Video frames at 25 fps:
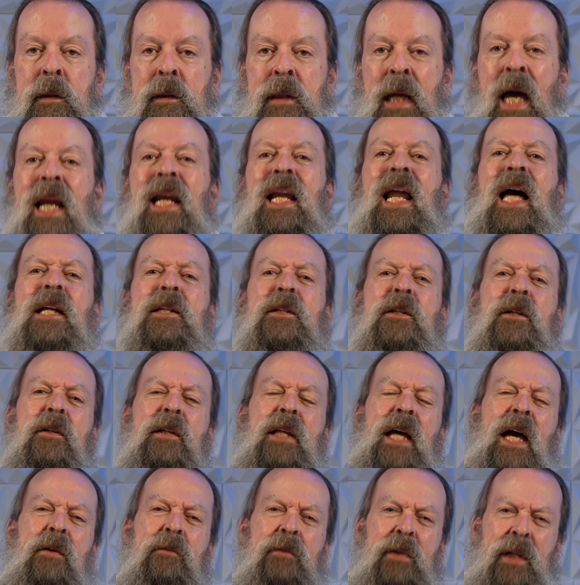Not a lot to
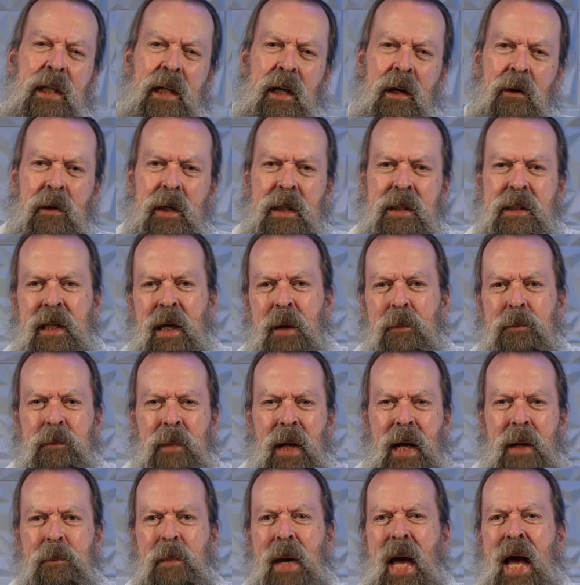that video except
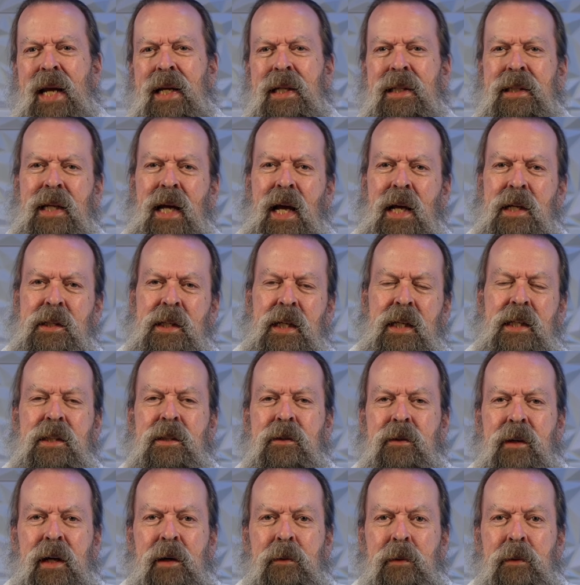my Macintosh history,